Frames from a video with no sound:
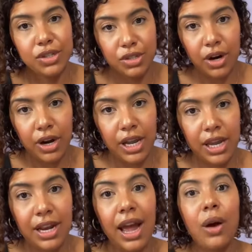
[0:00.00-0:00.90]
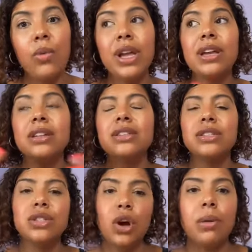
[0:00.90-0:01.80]
started and we can
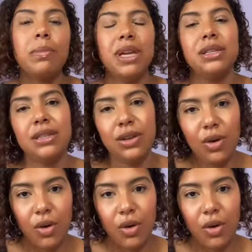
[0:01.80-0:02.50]
start piecing